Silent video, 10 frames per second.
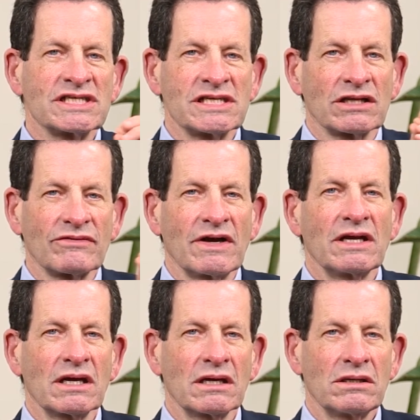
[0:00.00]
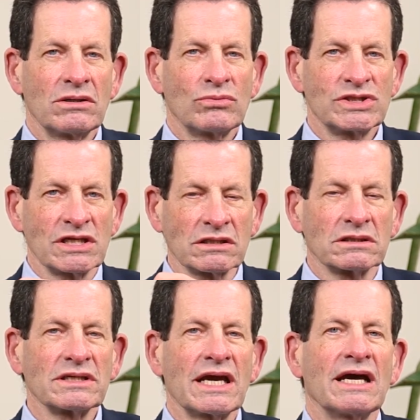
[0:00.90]
accelerating, which it
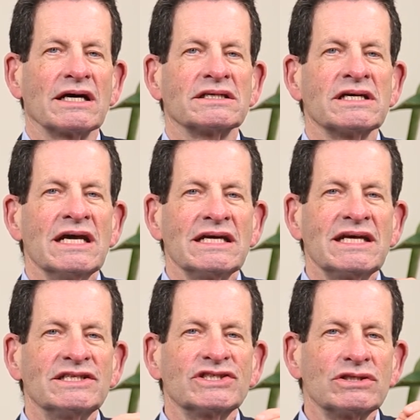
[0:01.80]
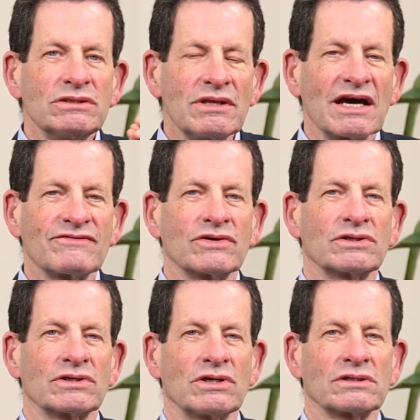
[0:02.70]
clearly has, it tends to do that for a
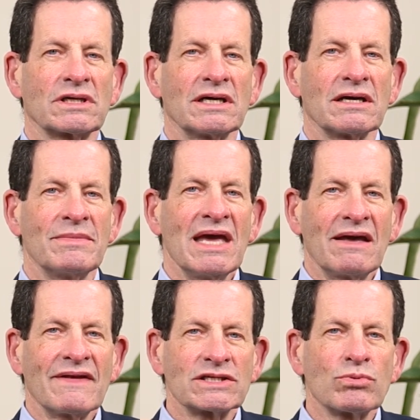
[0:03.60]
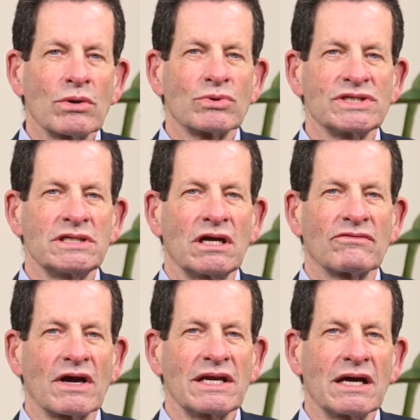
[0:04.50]
good long time. And that's what we're seeing
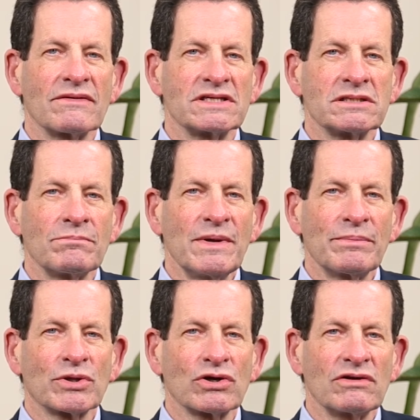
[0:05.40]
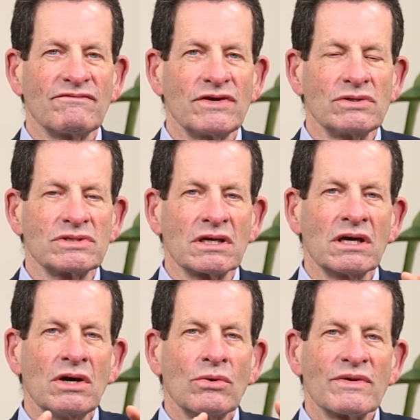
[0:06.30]
right now, that some people are
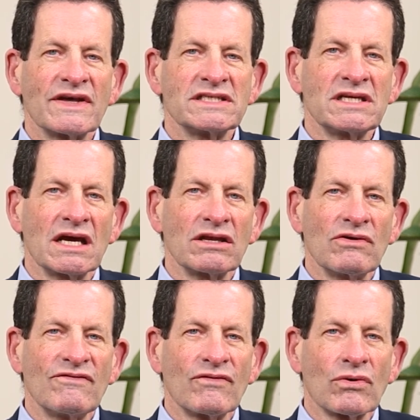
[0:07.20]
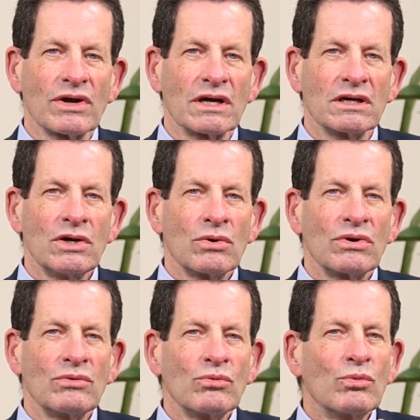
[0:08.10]
confusing with extant euphoria.
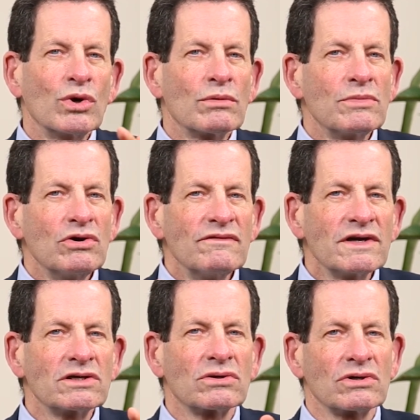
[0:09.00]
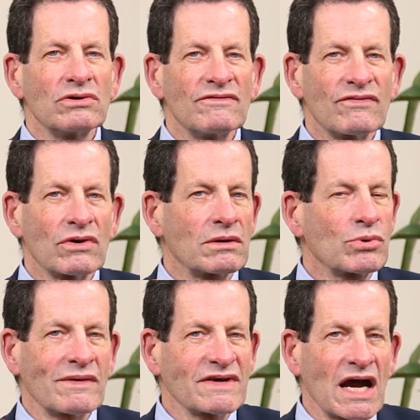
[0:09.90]
We're moving toward euphoria, but
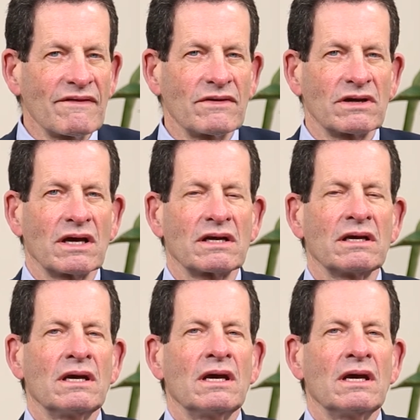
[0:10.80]
we haven't gotten there yet.